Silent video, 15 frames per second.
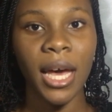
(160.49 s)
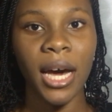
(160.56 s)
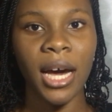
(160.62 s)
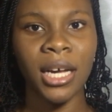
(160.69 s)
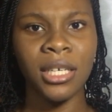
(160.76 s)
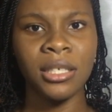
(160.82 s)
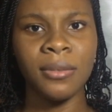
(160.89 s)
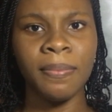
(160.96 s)

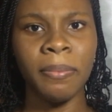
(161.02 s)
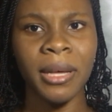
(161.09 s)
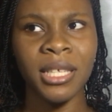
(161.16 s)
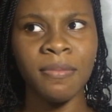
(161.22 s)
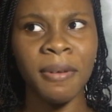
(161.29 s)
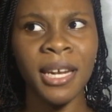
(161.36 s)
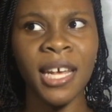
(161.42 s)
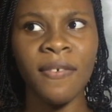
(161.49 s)
And
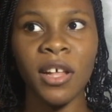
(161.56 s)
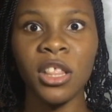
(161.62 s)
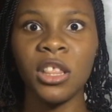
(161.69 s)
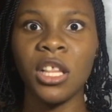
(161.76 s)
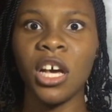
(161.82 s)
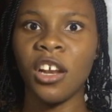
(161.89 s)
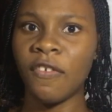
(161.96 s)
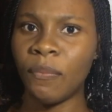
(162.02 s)
best believe a
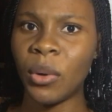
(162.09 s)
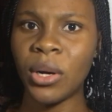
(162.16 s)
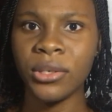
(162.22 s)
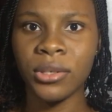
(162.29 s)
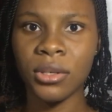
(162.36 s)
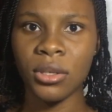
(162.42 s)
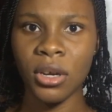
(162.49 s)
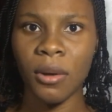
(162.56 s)
lot of
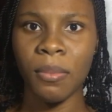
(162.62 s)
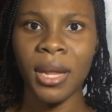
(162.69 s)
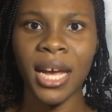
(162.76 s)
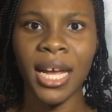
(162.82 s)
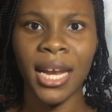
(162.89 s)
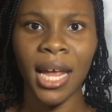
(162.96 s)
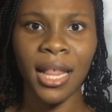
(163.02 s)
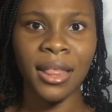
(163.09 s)
persons are
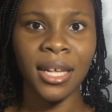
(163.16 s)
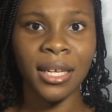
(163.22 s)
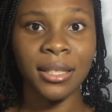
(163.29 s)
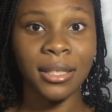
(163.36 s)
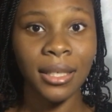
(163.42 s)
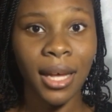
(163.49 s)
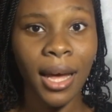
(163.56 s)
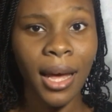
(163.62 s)
applying in that
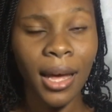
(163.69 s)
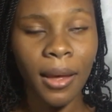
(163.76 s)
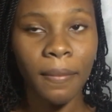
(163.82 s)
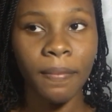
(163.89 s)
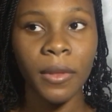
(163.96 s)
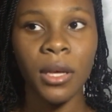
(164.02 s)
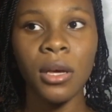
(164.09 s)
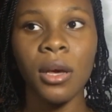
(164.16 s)

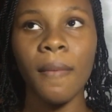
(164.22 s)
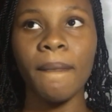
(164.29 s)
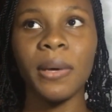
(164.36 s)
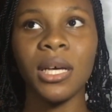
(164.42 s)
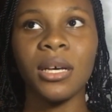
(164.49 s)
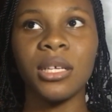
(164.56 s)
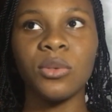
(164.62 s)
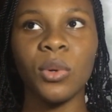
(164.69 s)
time,
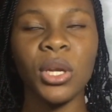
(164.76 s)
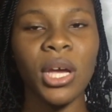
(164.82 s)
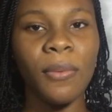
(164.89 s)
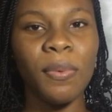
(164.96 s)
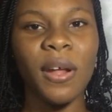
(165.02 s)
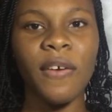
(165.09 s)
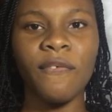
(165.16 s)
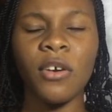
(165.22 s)
because when you
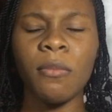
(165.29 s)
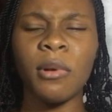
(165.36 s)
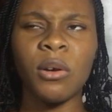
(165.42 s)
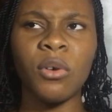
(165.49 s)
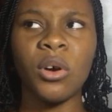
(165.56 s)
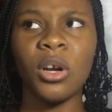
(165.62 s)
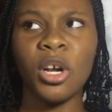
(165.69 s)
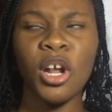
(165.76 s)
apply from
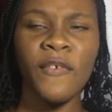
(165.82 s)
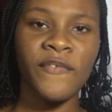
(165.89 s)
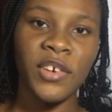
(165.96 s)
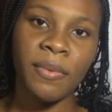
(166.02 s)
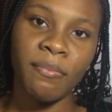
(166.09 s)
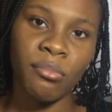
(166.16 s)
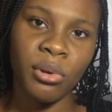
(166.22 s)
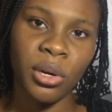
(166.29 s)
around
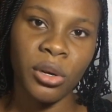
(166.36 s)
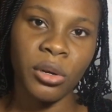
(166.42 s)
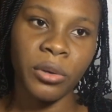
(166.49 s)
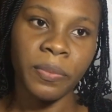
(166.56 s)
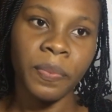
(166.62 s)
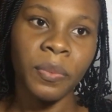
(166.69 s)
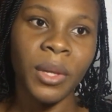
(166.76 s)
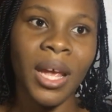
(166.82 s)

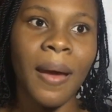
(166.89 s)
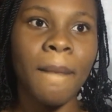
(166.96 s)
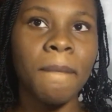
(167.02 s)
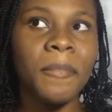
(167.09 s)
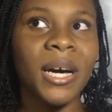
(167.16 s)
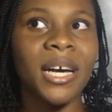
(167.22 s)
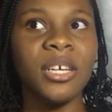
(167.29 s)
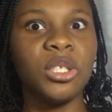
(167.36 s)
November,
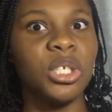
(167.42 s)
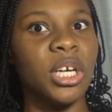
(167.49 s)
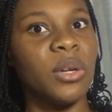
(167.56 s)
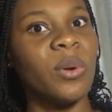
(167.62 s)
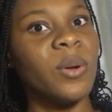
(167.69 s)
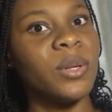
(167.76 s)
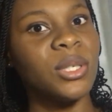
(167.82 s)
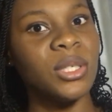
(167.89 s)
by
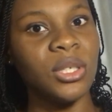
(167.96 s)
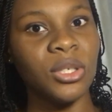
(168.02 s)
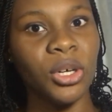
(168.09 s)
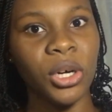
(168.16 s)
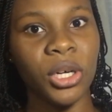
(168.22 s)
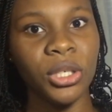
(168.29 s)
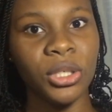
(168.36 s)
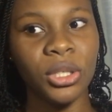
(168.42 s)
January
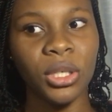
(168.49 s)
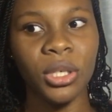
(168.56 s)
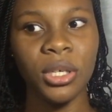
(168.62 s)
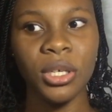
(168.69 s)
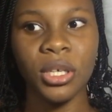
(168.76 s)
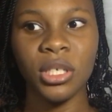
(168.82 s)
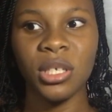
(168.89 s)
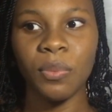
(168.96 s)
start,
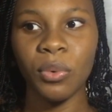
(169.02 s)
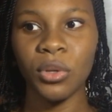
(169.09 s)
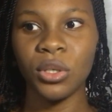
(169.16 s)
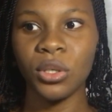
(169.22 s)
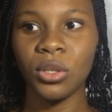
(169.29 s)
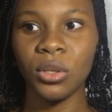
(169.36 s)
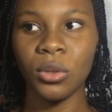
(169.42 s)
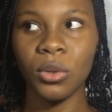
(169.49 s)
you're
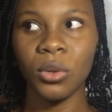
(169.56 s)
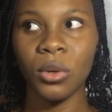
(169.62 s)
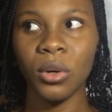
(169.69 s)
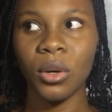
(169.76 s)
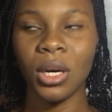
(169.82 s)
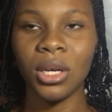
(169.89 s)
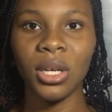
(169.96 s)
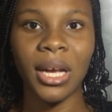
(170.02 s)
supposed
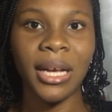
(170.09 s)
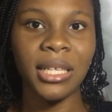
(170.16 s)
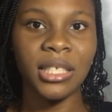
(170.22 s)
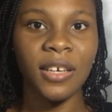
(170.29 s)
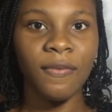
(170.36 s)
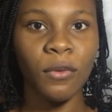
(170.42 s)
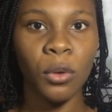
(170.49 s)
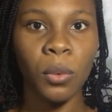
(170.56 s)
to do an
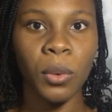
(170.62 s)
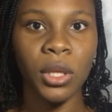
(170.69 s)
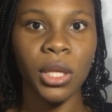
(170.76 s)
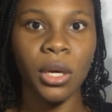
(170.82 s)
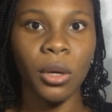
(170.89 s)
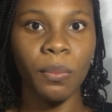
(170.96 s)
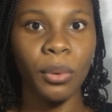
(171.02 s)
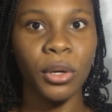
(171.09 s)
interview with
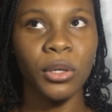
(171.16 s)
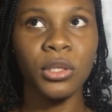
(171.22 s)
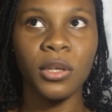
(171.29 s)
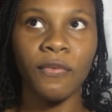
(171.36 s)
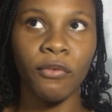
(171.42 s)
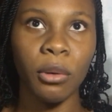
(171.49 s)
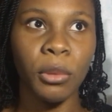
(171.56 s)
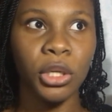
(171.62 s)
the
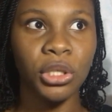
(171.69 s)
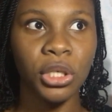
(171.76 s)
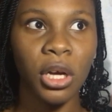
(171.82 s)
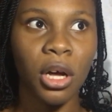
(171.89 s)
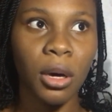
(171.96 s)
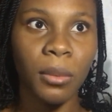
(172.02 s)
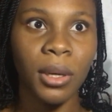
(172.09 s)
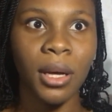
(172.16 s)
person from your
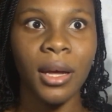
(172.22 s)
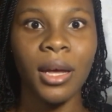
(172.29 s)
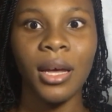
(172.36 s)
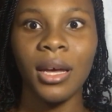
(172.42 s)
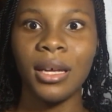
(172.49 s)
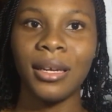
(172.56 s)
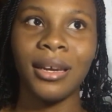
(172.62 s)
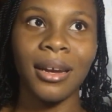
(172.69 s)
job,
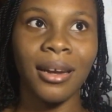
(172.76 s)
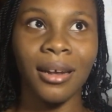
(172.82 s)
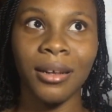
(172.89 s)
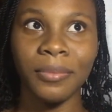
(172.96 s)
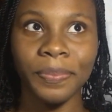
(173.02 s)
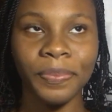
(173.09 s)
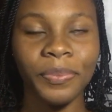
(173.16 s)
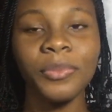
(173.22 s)

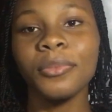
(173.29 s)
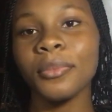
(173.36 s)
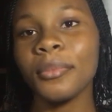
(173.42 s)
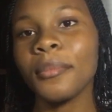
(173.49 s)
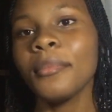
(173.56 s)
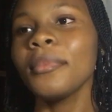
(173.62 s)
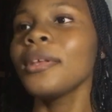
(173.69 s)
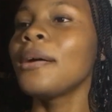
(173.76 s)
But
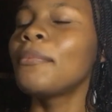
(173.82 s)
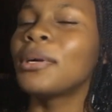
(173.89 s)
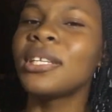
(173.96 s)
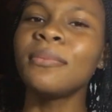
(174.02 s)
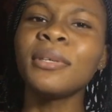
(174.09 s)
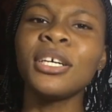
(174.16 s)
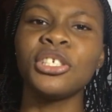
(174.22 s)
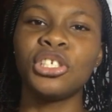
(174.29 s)

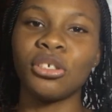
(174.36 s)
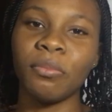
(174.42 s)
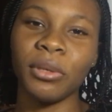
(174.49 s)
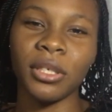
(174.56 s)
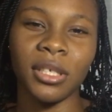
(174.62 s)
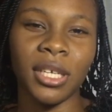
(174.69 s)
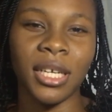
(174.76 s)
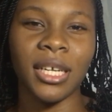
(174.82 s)
let me not jump
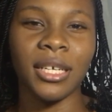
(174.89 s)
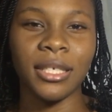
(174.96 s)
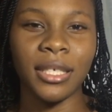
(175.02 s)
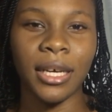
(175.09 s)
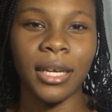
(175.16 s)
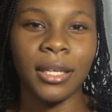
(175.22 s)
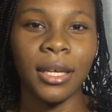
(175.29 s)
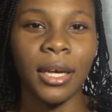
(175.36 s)
into that as
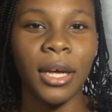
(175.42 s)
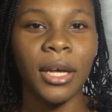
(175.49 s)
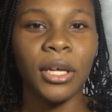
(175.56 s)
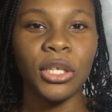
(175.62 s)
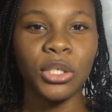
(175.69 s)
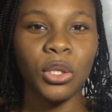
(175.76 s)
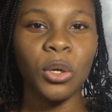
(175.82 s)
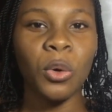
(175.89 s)
yet.
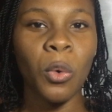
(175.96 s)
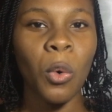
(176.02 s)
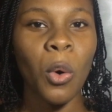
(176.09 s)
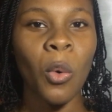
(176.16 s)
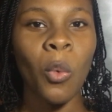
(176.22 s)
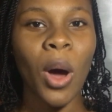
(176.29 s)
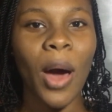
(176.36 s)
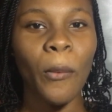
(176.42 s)

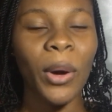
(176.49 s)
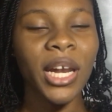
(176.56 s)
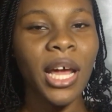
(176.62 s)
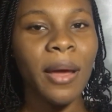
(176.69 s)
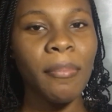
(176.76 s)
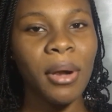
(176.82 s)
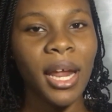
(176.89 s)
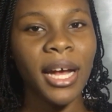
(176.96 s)
So when I
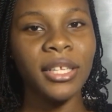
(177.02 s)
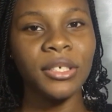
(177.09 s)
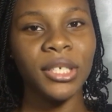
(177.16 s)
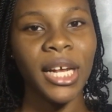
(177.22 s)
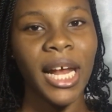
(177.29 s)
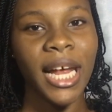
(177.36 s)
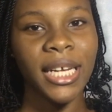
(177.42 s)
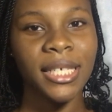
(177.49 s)
applied to the
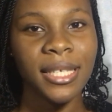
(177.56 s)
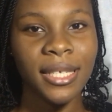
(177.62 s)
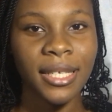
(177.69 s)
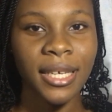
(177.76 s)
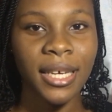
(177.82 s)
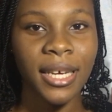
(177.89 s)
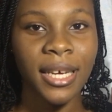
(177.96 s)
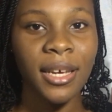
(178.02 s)

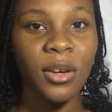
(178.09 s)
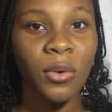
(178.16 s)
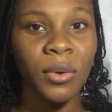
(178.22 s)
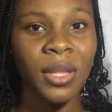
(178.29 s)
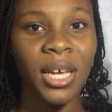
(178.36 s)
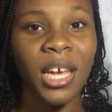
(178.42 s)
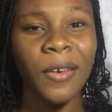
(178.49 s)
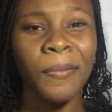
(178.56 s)
agency,
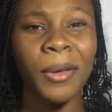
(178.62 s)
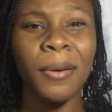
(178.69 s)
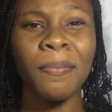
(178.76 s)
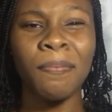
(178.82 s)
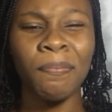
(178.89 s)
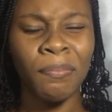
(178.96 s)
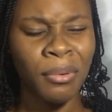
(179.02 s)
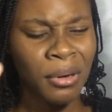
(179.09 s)
they gave me a
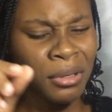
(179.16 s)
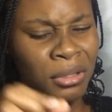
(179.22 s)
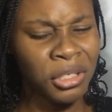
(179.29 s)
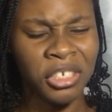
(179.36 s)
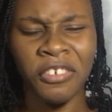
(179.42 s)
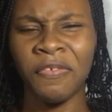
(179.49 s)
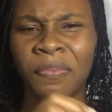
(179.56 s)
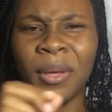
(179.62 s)

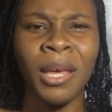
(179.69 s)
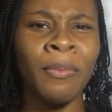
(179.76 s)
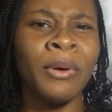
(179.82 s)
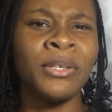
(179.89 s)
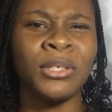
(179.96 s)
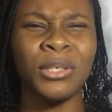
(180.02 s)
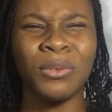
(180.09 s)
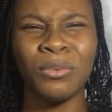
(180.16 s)
bunch of
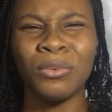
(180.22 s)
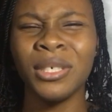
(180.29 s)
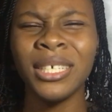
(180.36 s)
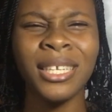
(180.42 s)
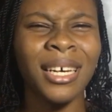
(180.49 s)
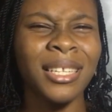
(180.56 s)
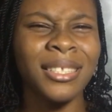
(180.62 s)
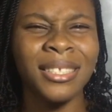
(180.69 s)
papers to
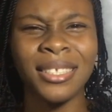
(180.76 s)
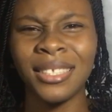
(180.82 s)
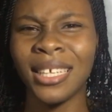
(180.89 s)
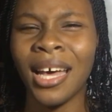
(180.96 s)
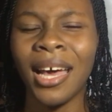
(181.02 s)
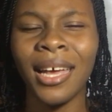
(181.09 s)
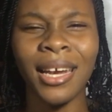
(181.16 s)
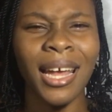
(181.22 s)
read and
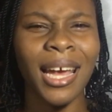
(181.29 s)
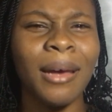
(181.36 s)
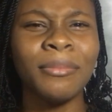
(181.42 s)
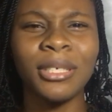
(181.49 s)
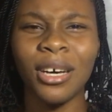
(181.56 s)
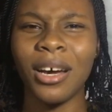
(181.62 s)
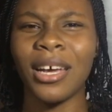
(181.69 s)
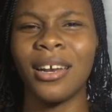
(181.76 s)
sign. I'm
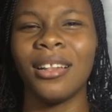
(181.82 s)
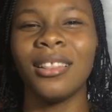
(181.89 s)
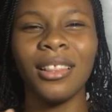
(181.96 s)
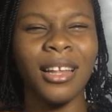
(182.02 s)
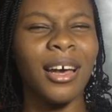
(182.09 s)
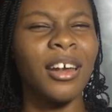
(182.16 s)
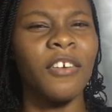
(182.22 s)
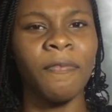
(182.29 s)
talking a
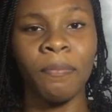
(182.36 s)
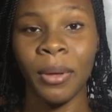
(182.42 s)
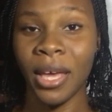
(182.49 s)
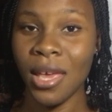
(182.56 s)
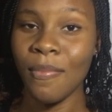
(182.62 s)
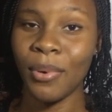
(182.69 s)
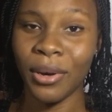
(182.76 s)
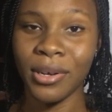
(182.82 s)
lot of
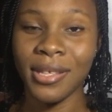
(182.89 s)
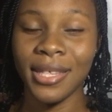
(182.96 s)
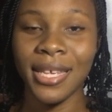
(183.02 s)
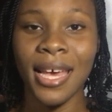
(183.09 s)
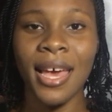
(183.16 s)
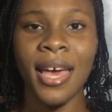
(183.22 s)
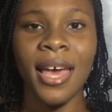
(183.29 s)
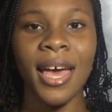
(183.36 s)
papers.
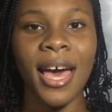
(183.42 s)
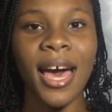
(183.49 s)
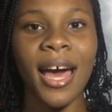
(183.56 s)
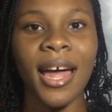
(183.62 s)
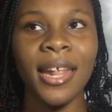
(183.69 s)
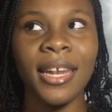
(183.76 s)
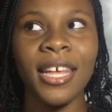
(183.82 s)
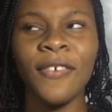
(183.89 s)

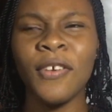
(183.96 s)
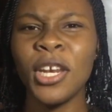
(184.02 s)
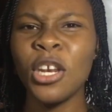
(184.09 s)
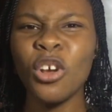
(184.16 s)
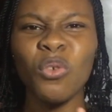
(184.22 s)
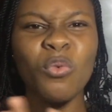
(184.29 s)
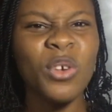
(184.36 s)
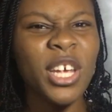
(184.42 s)
And if you
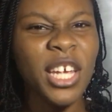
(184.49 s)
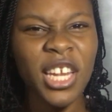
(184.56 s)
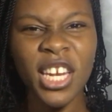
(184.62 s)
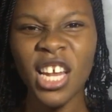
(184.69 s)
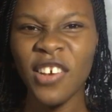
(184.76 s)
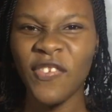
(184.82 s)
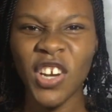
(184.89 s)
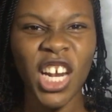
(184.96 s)
don't read
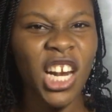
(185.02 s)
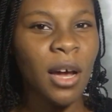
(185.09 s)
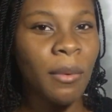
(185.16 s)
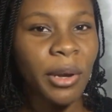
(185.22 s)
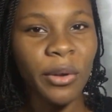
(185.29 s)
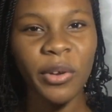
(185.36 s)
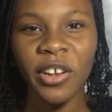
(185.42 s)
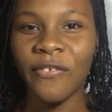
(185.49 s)

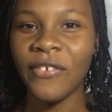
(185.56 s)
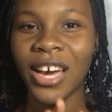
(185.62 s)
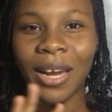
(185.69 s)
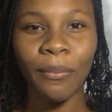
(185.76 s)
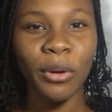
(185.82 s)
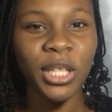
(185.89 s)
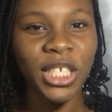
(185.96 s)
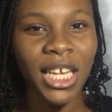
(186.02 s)

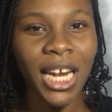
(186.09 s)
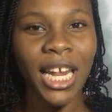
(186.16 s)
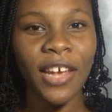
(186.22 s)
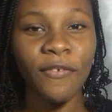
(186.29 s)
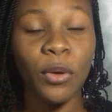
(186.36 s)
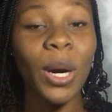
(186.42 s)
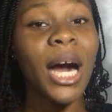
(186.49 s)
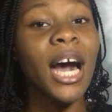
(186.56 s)
fine print in your
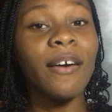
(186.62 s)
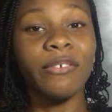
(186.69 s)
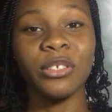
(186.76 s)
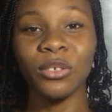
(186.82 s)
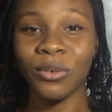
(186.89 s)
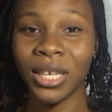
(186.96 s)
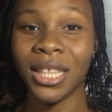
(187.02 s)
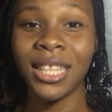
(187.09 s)
life, you have
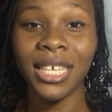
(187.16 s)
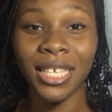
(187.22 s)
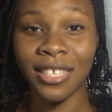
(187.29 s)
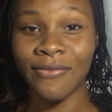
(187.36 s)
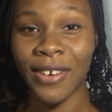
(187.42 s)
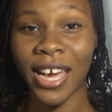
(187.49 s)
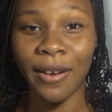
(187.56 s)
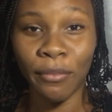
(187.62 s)
to read these
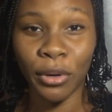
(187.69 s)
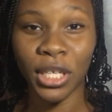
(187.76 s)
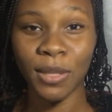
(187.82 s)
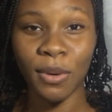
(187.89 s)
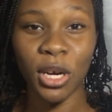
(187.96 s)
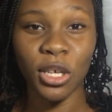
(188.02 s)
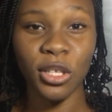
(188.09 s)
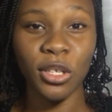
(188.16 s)
fine prints,
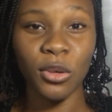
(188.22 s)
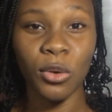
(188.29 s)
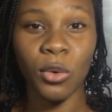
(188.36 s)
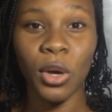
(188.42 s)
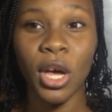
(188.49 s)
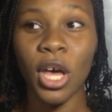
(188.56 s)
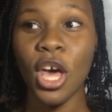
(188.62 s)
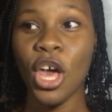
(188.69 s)
because you
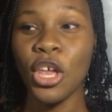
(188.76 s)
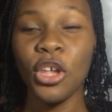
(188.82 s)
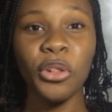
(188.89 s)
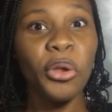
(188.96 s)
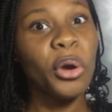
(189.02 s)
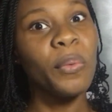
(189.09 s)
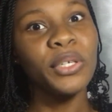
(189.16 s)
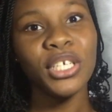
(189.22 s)

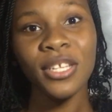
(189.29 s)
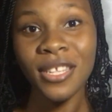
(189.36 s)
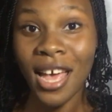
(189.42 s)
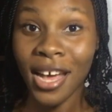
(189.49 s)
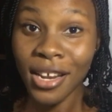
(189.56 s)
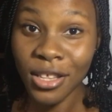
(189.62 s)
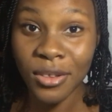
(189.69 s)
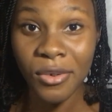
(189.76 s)
don't know what you're
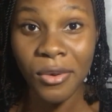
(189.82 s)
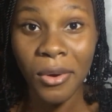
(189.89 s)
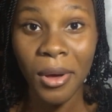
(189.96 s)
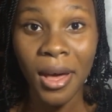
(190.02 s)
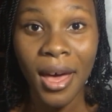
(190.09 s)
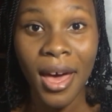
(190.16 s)
signing to.